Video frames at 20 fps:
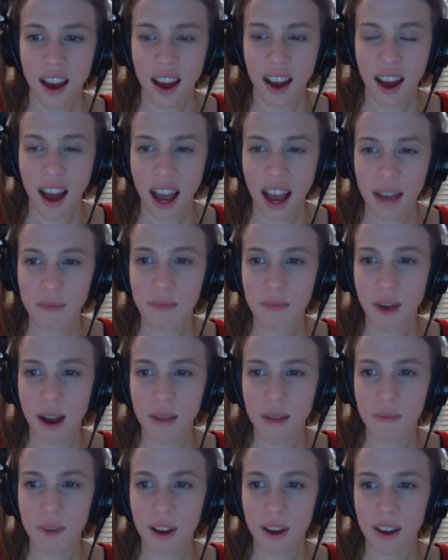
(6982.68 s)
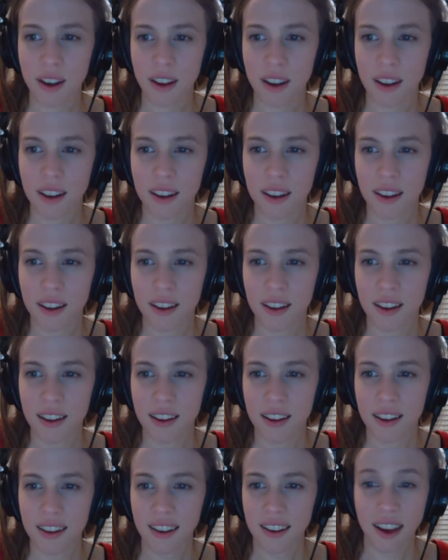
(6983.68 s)
I'm, I'm, uh,
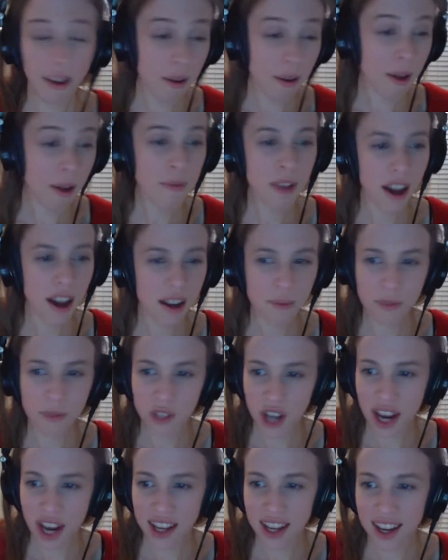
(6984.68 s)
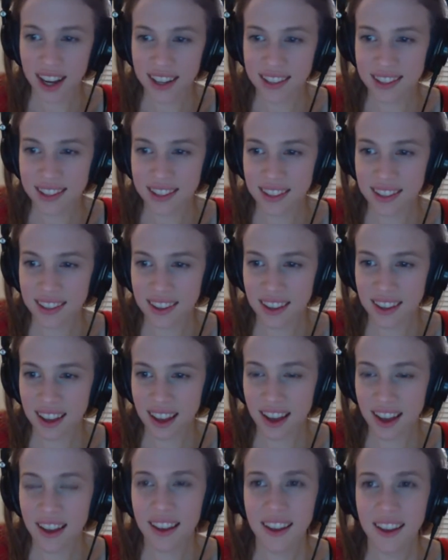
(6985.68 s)
I'm caught up in chat, guys.
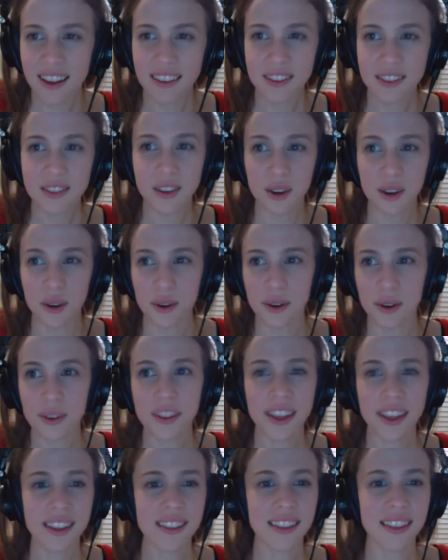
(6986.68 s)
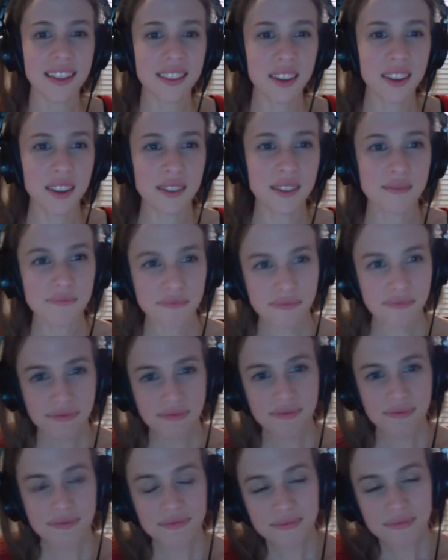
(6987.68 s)
So that that's good.
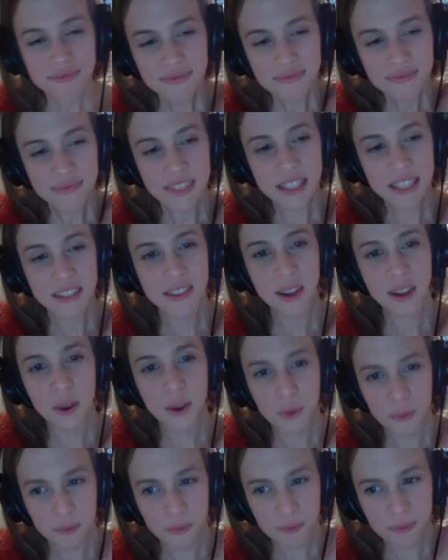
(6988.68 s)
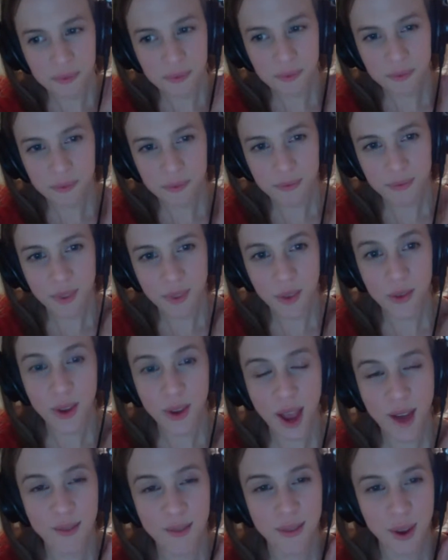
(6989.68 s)
So if you
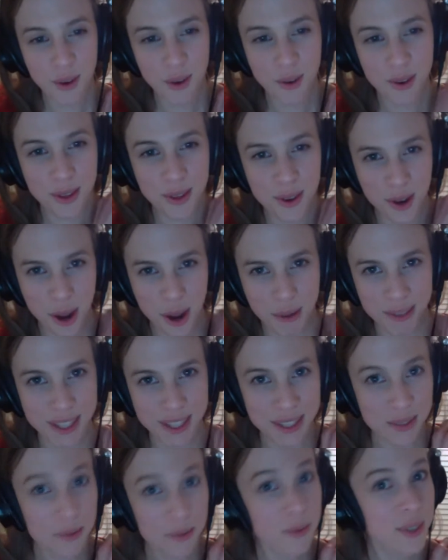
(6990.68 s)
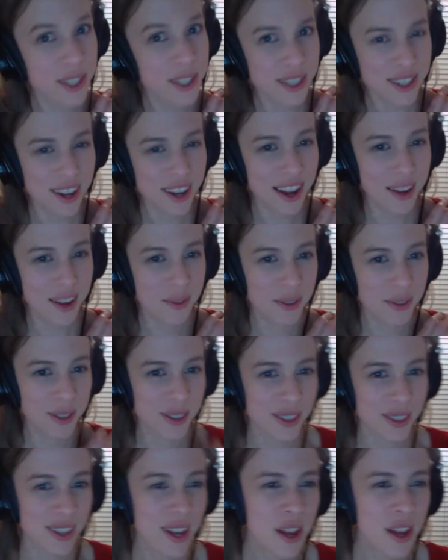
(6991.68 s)
have no further comments, which I will
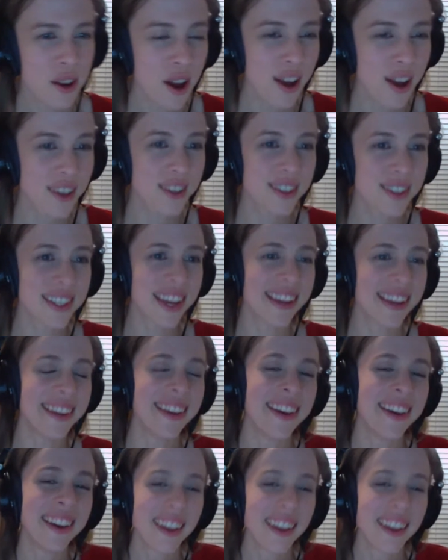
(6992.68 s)
not entertain,